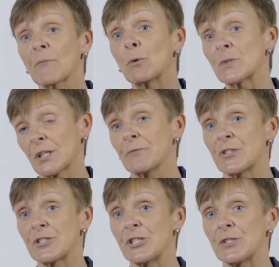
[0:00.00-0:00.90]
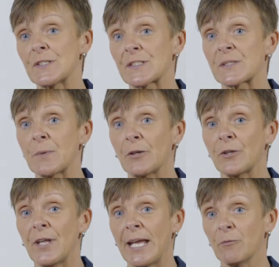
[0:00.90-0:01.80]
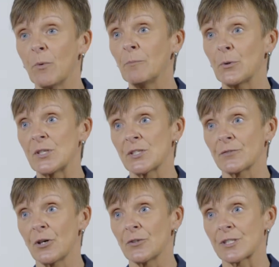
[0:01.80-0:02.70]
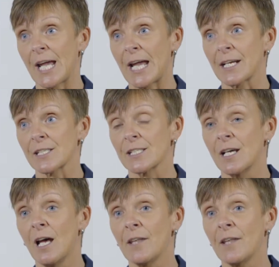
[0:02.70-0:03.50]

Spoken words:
Also for the students as well, that they have one point of contact,